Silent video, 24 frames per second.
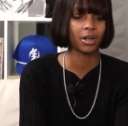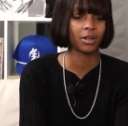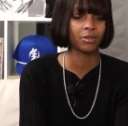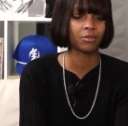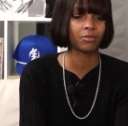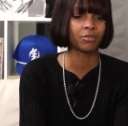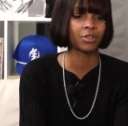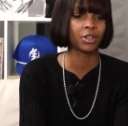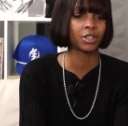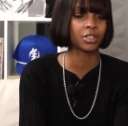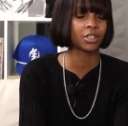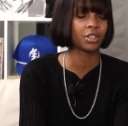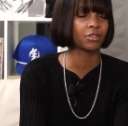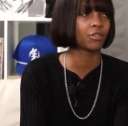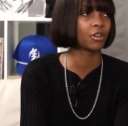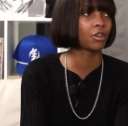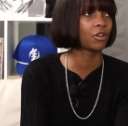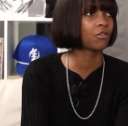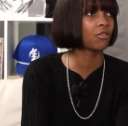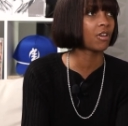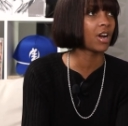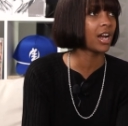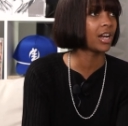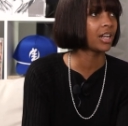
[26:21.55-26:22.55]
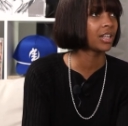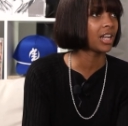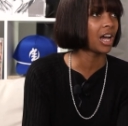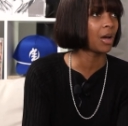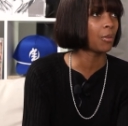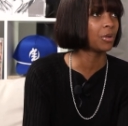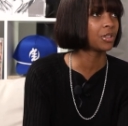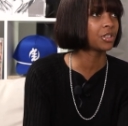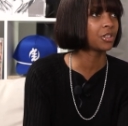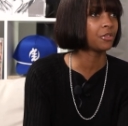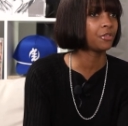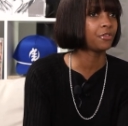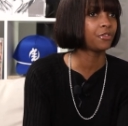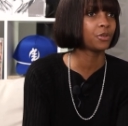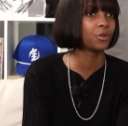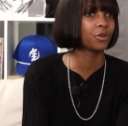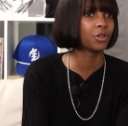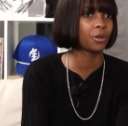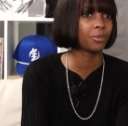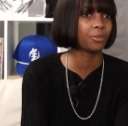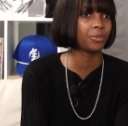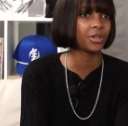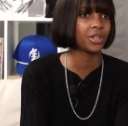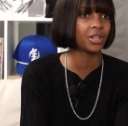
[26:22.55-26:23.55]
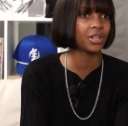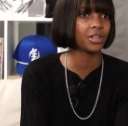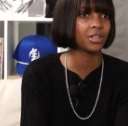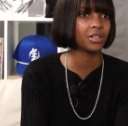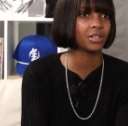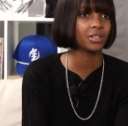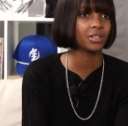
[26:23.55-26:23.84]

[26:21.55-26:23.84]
the regret. I want the fuel to be